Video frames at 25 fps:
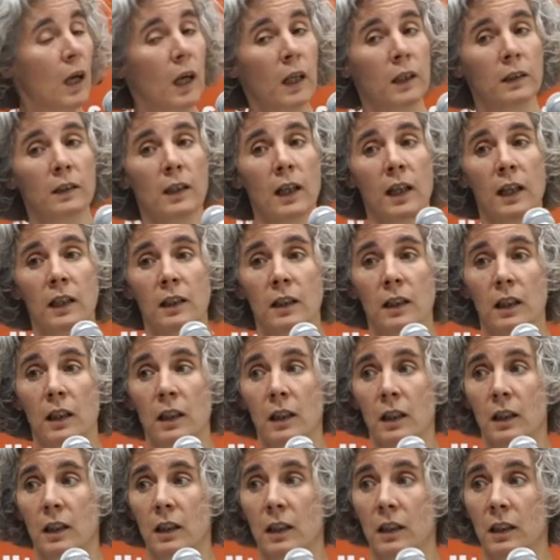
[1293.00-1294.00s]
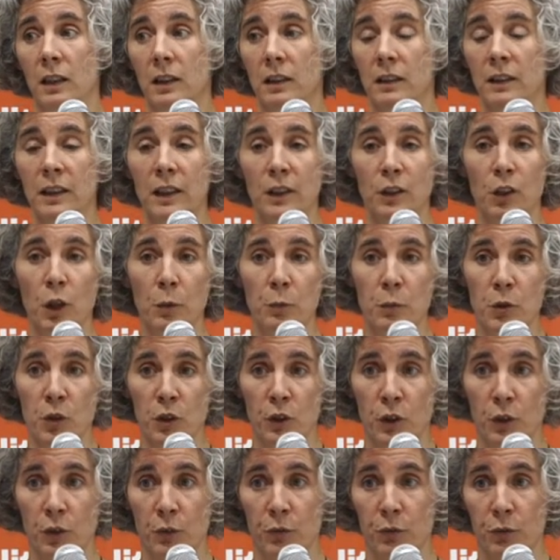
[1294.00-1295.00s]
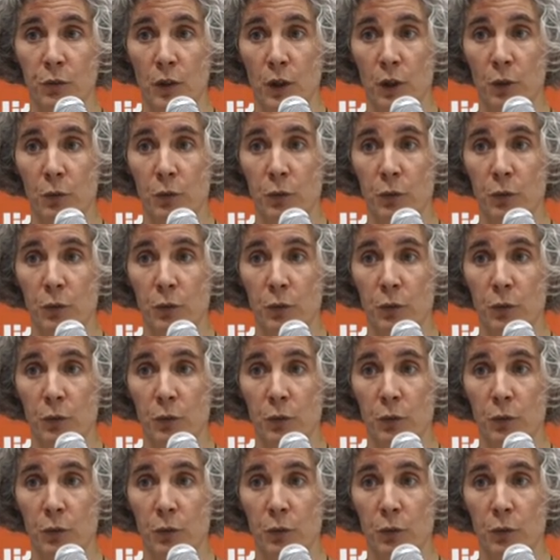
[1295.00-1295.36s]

and then the adoption of